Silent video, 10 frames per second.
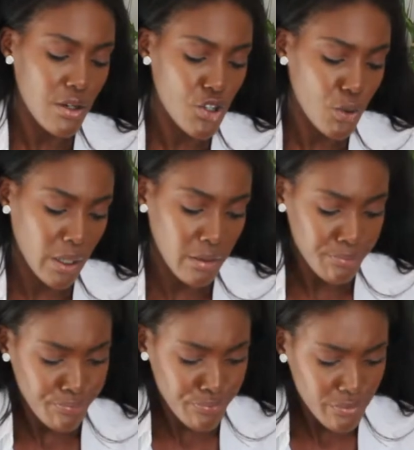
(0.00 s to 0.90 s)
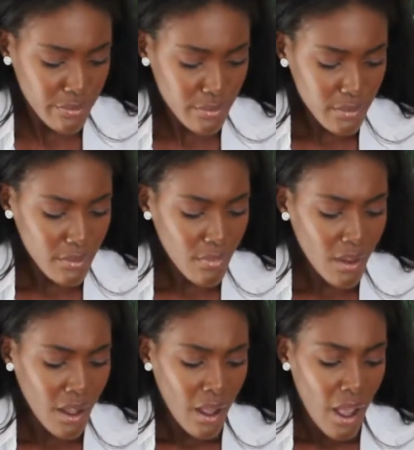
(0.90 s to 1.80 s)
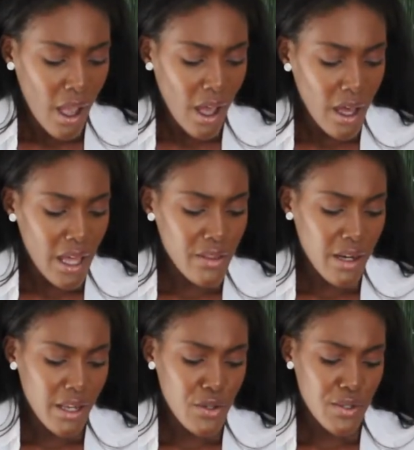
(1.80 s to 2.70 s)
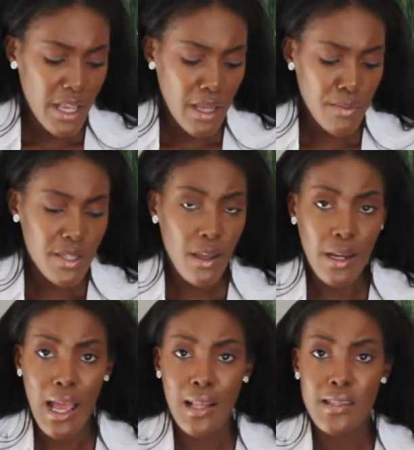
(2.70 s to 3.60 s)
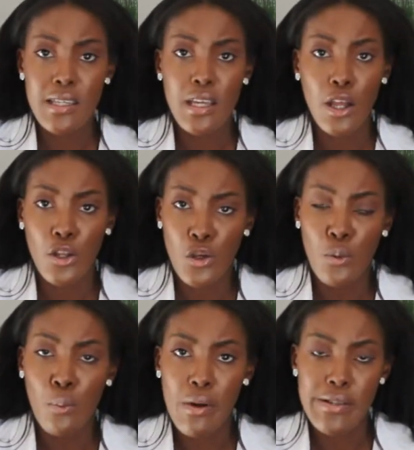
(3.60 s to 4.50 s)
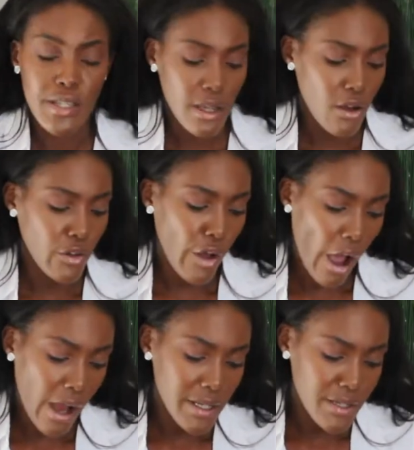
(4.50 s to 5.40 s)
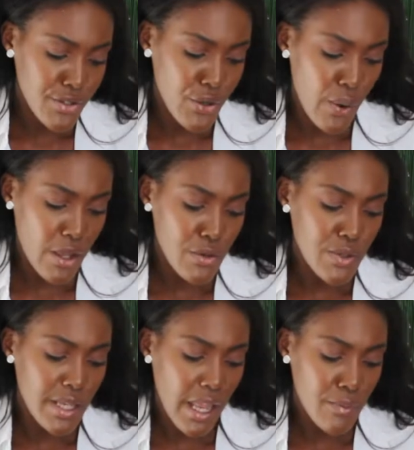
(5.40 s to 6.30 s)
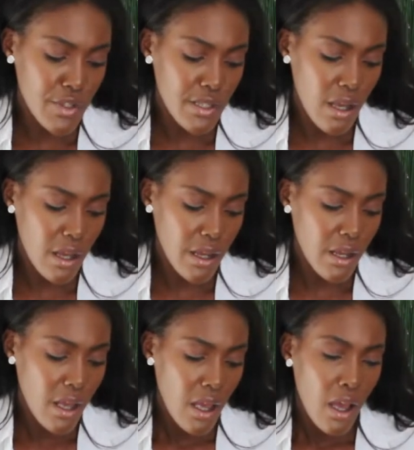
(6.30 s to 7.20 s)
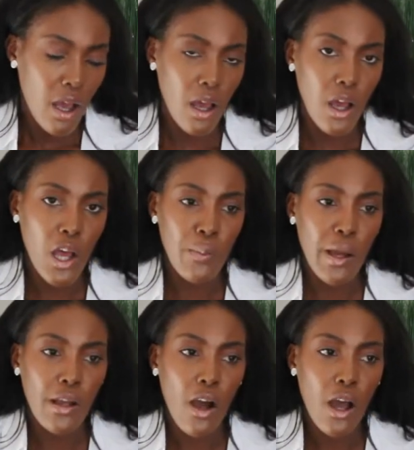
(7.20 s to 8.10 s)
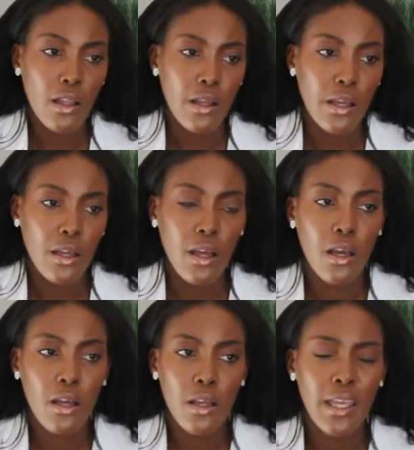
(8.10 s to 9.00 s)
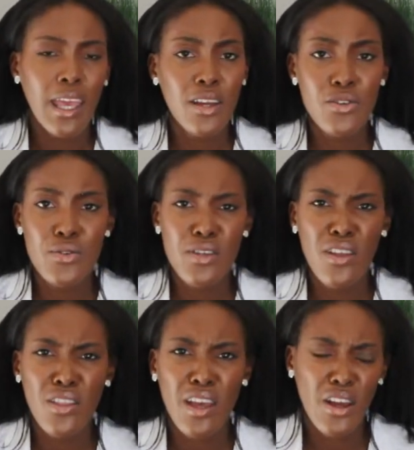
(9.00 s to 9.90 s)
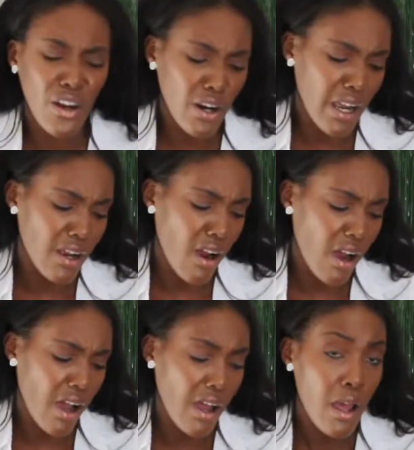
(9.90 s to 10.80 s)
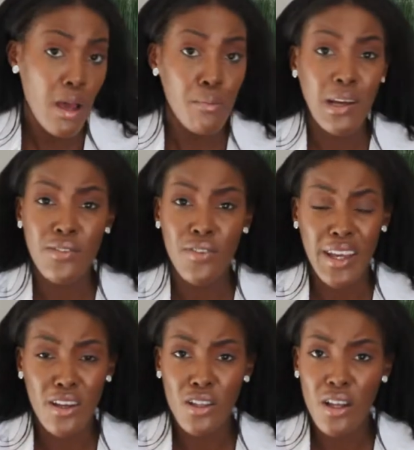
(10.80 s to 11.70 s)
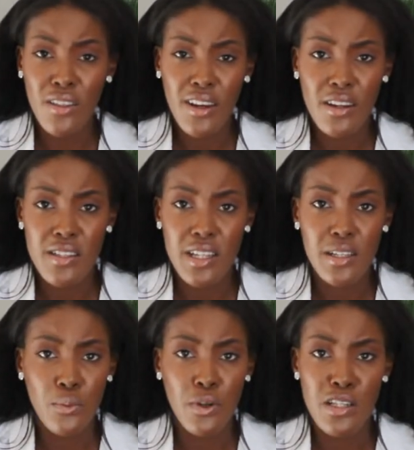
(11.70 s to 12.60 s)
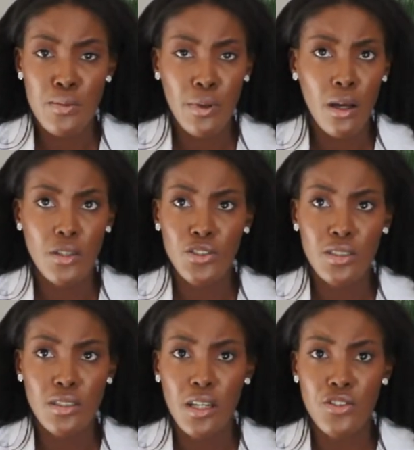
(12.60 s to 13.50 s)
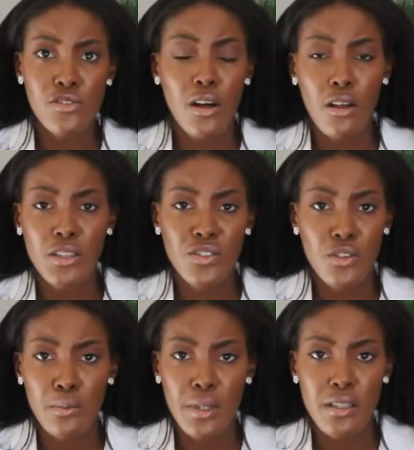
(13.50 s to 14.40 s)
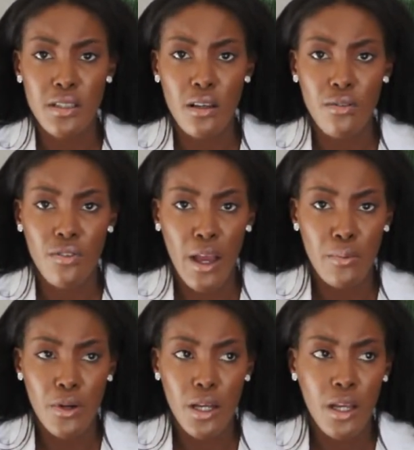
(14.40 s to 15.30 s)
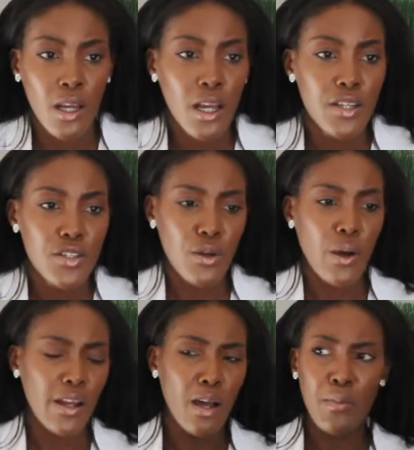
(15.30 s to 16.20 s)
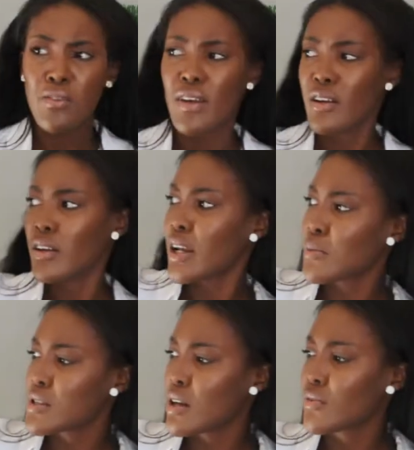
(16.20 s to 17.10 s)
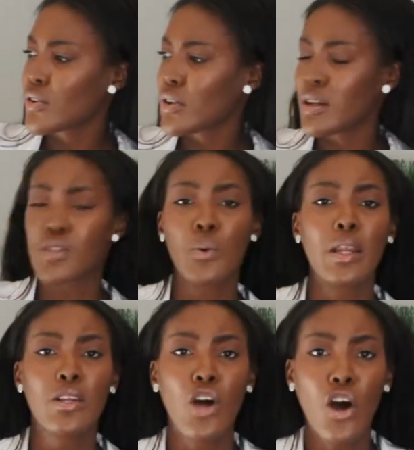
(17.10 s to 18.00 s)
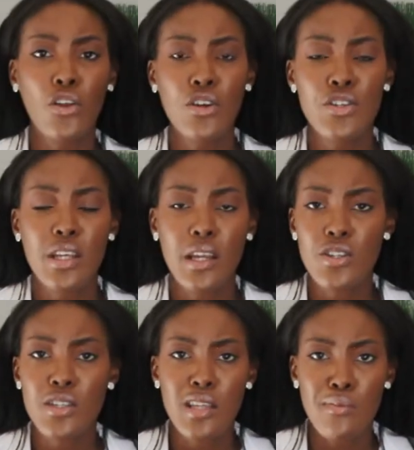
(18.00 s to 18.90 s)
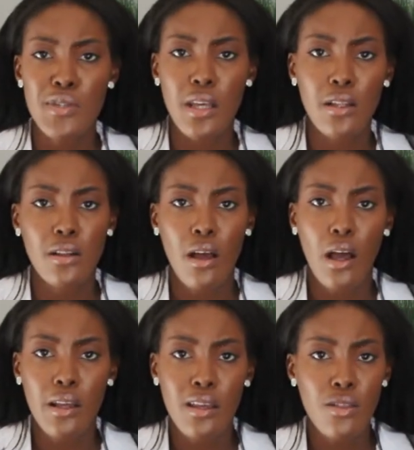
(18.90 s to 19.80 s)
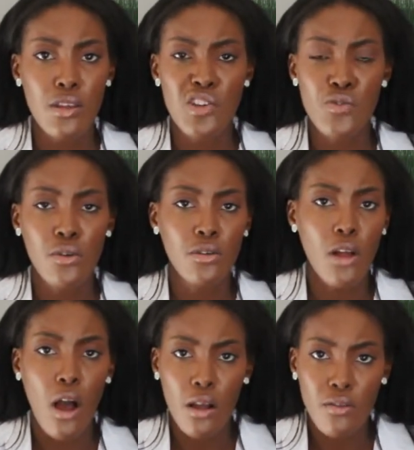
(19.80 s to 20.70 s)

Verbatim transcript: really enjoyed. Uh, and then I use Amazon, Etsy, and UPrinting a lot. So I use Amazon um, I got like candles on there. I got my veil on there because I didn't want to spend hundreds and hundred dollars for a piece of fabric. So I got my veil on Amazon for like $20 and I just typed in a cathedral